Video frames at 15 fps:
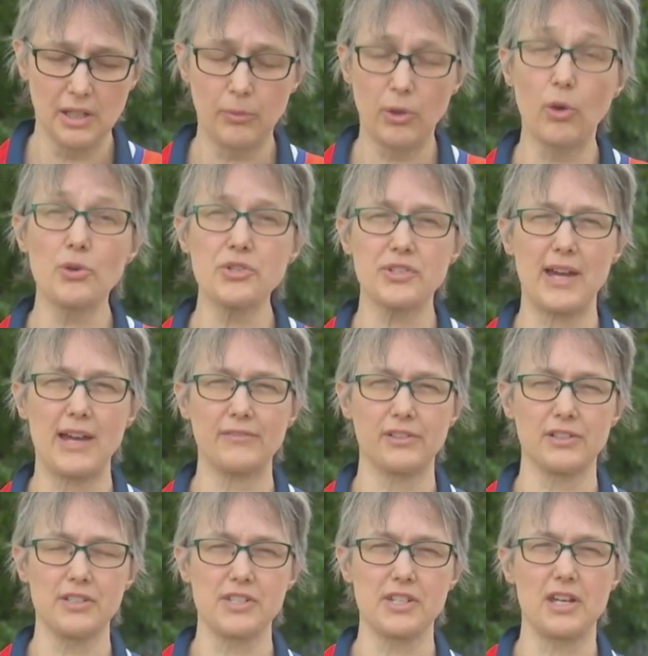We also have
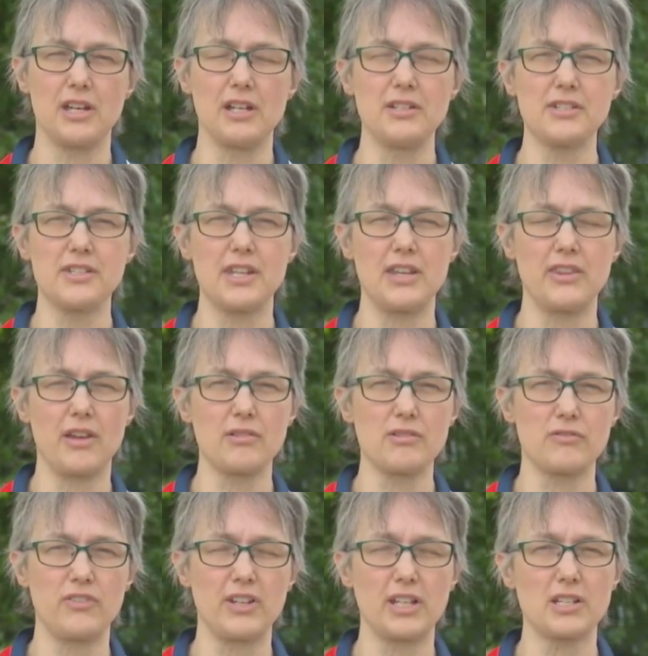concerns that
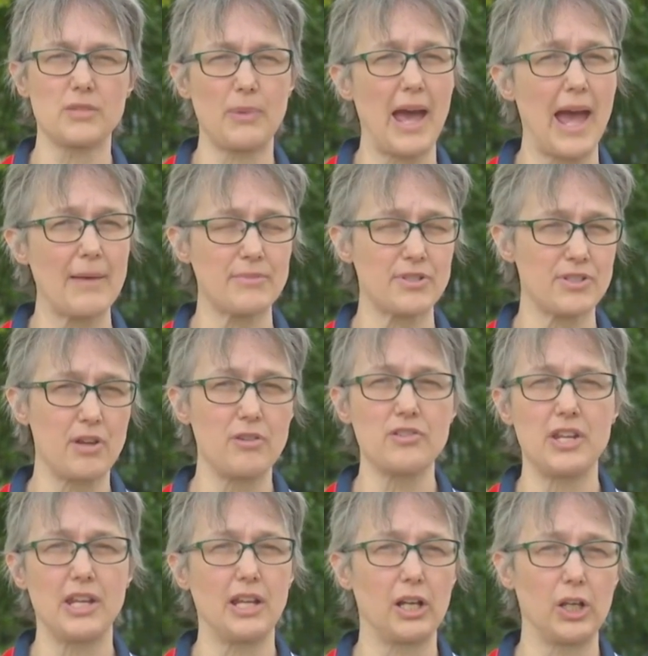those figures perhaps
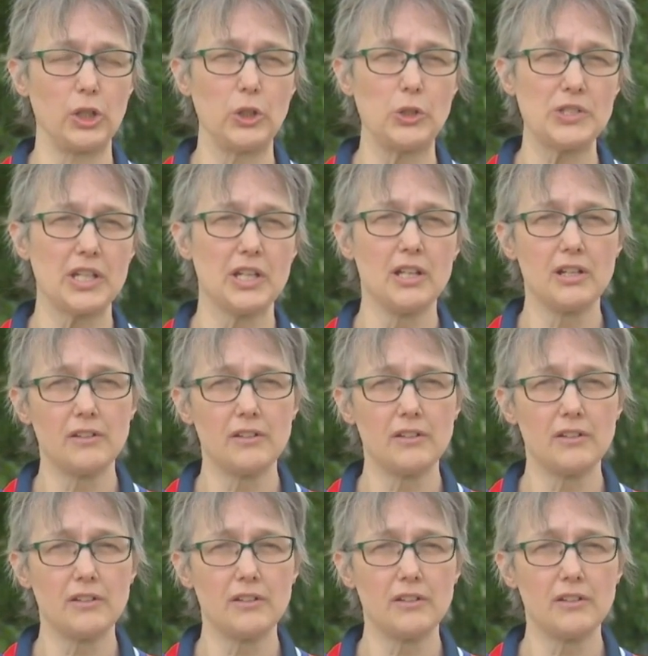don't include